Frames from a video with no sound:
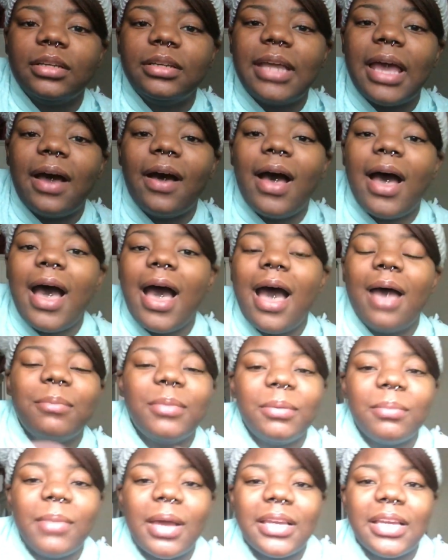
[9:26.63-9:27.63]
Now, I
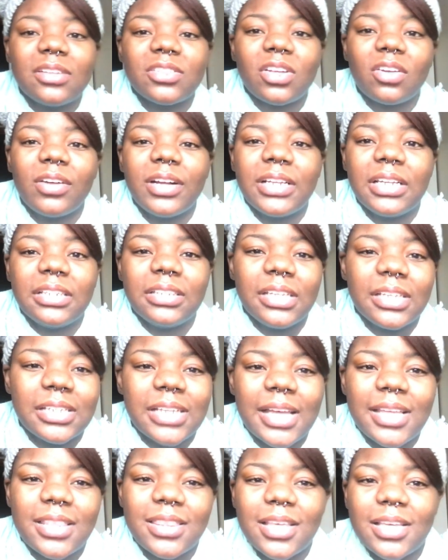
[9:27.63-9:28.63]
mean, my nails already look
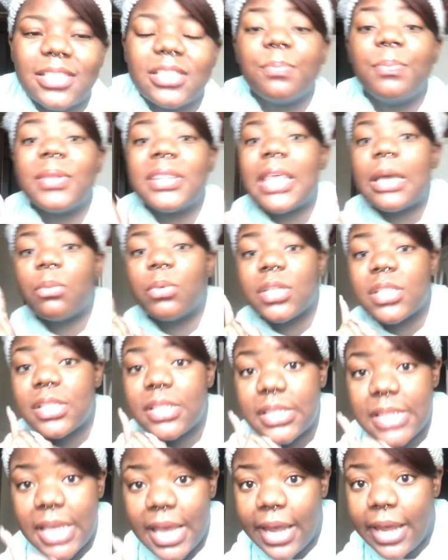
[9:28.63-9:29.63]
like this, but they were
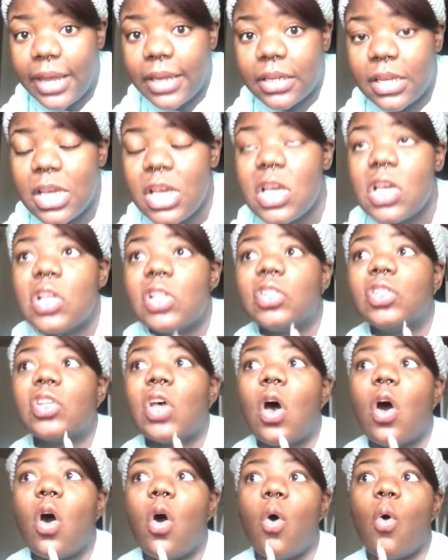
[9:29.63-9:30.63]
stained.
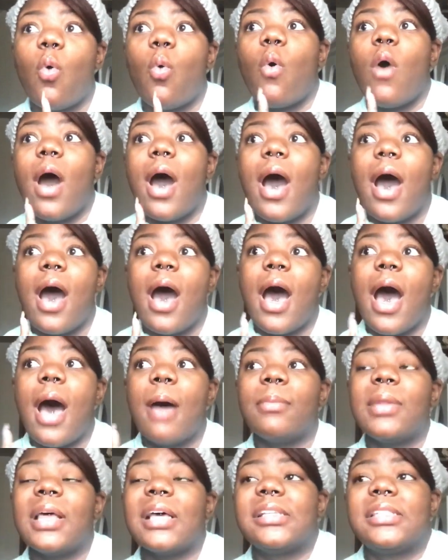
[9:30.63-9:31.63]
So
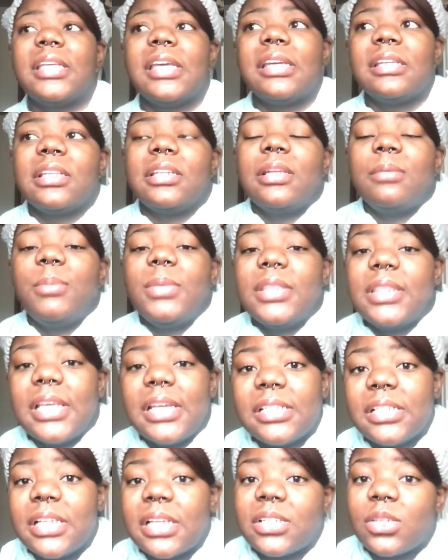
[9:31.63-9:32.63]
I'm not saying the lemon
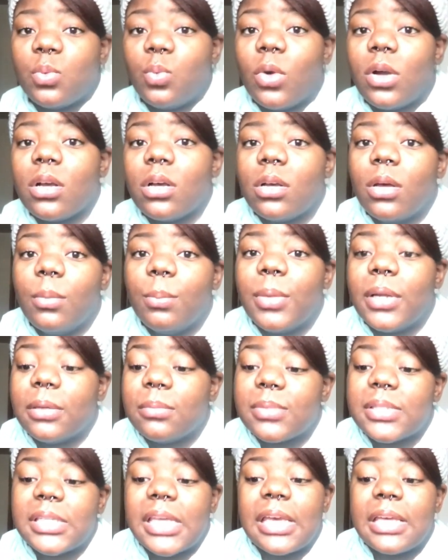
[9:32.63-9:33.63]
thing doesn't work, but
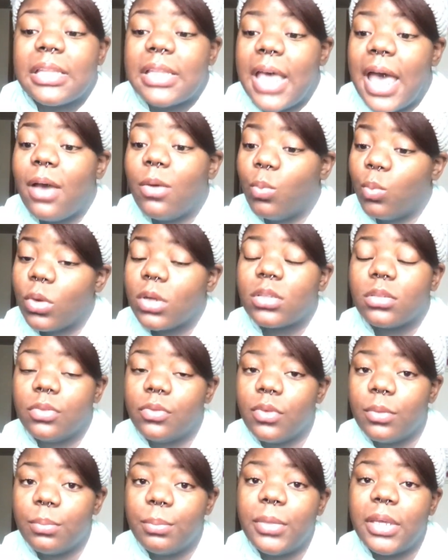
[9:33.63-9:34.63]
I'm saying that worked
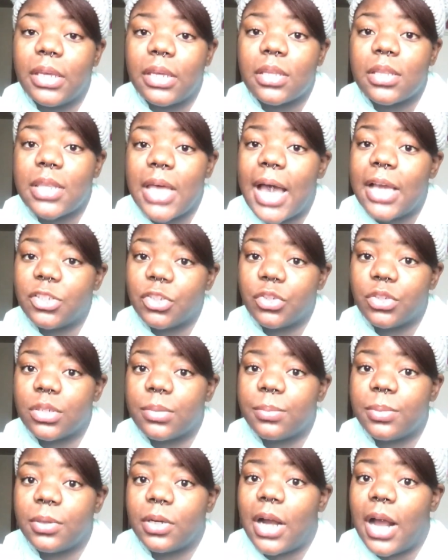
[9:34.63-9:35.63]
for me, the
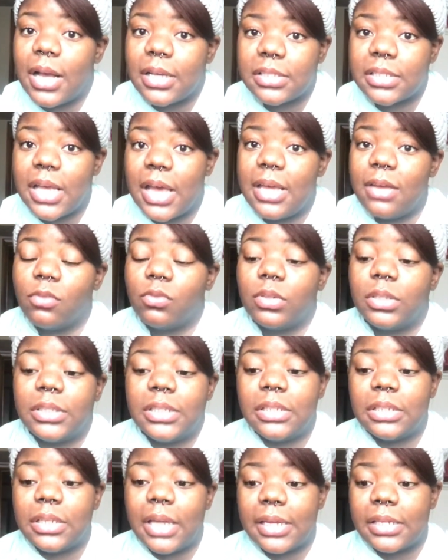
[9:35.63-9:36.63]
hydrogen peroxide. It
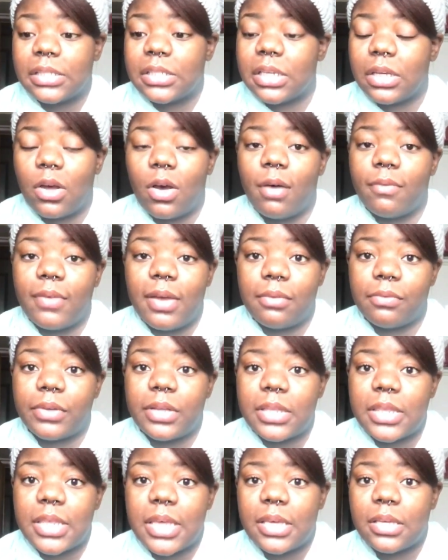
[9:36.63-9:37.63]
really, like, took off
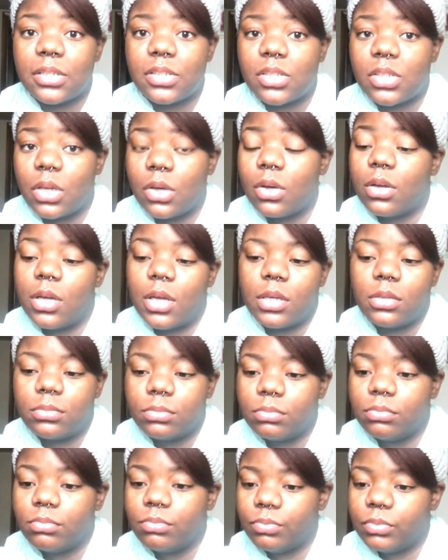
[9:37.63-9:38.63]
everything, so
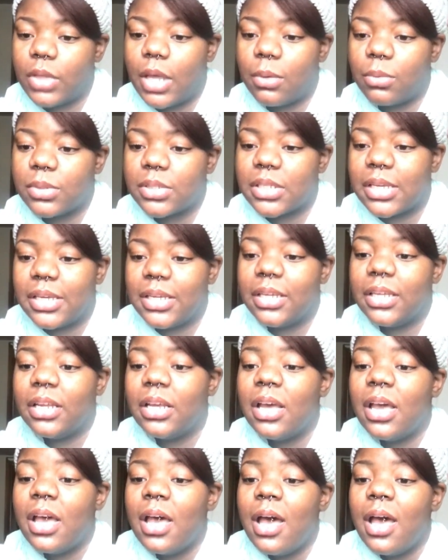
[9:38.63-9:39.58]
that was good.